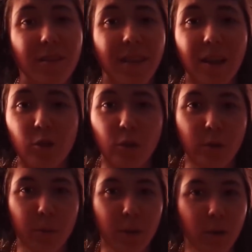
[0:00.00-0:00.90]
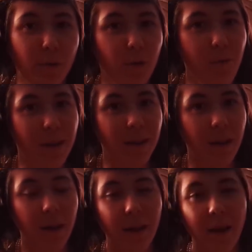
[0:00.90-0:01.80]
a statue of a beautiful woman.
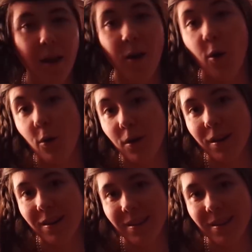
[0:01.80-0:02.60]
Or